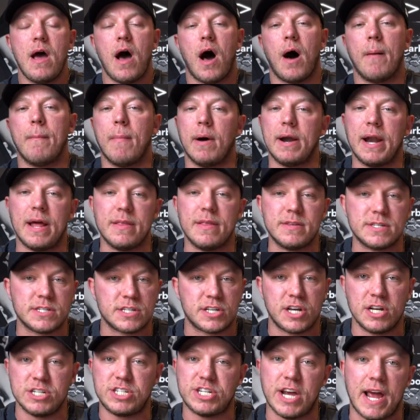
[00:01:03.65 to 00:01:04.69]
On Monday, there's a
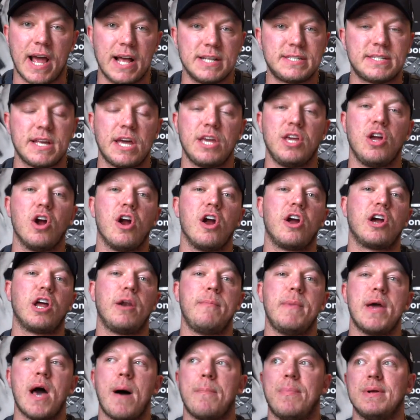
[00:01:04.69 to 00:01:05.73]
good chance that you're going to
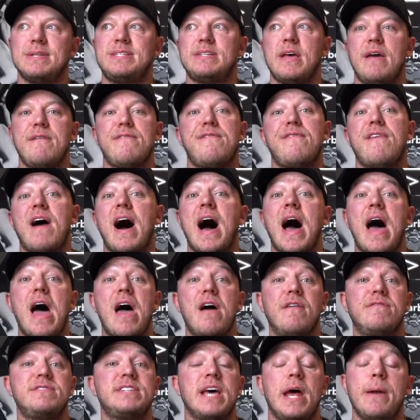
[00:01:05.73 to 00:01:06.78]
be up, let's say
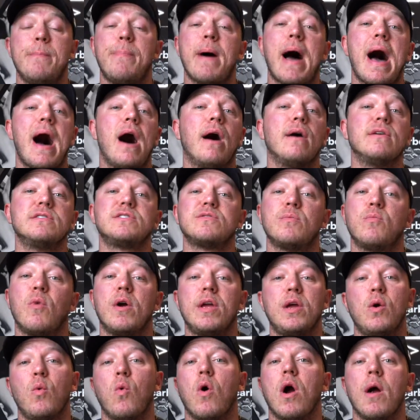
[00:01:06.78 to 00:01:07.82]
5-10 pounds from where
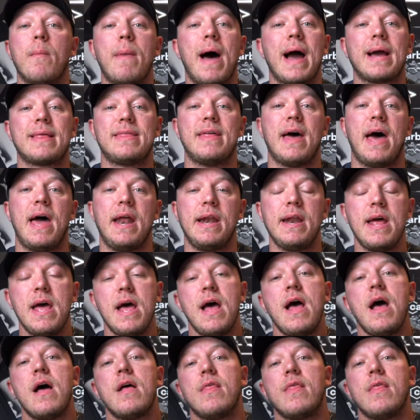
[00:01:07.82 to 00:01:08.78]
you were back then.